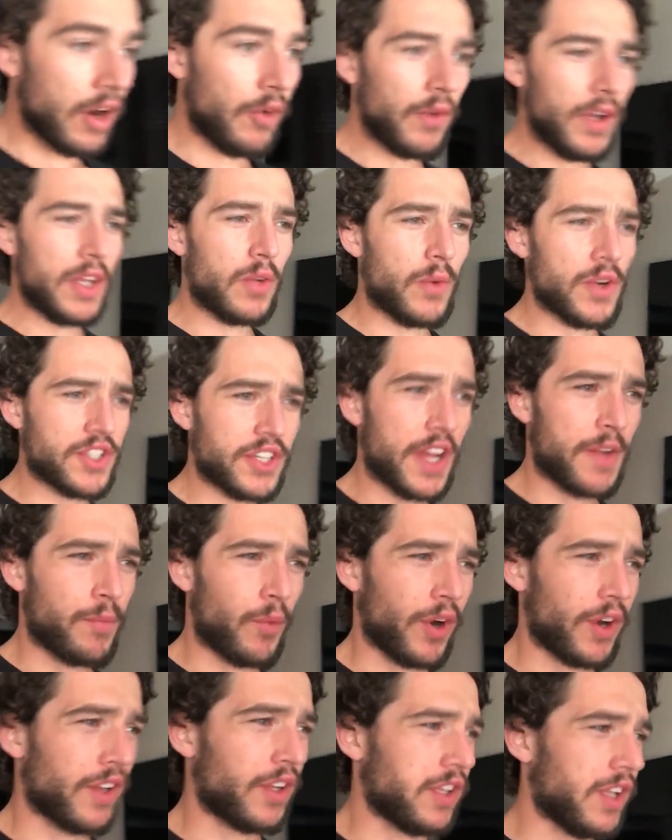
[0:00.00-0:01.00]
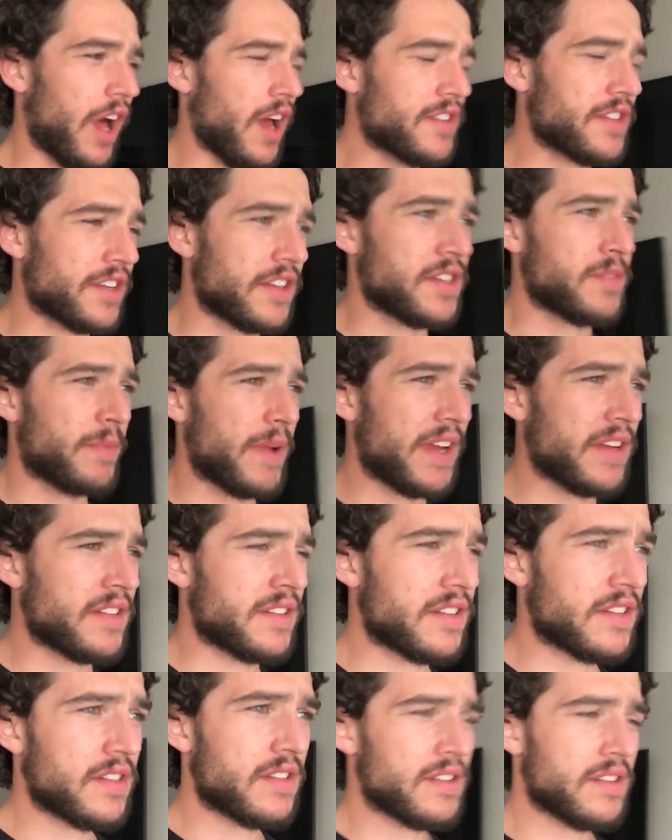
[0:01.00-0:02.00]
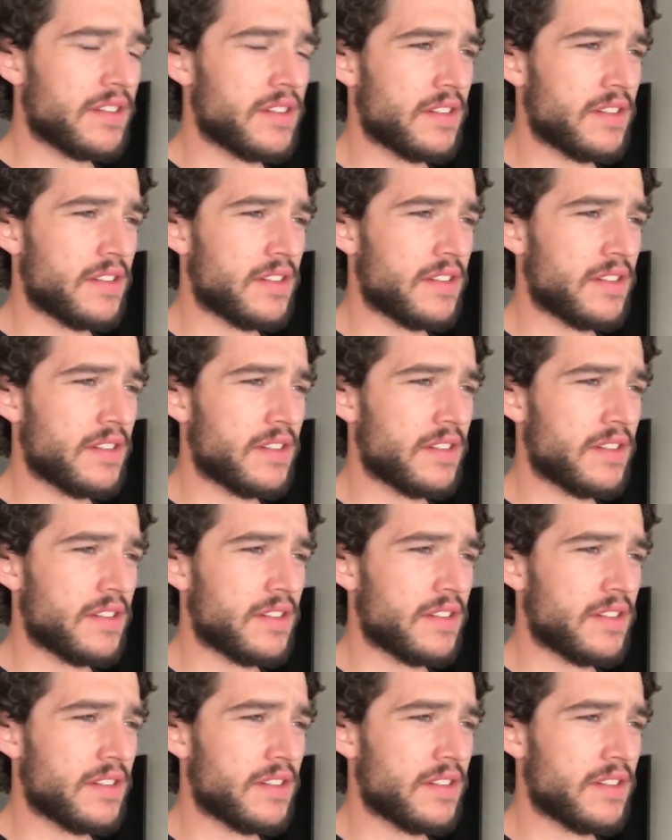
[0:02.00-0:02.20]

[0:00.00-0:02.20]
Really wish I had more closet space.